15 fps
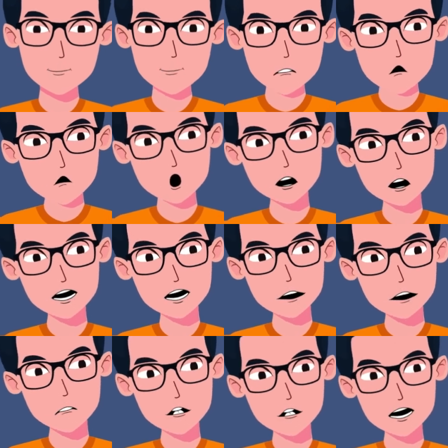In
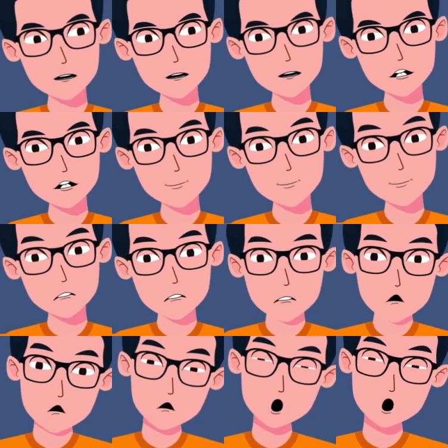conclusion, it's
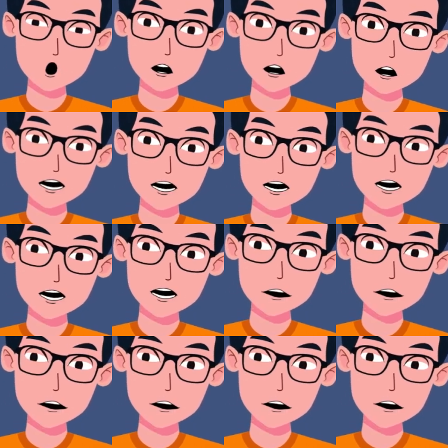great that you are proactive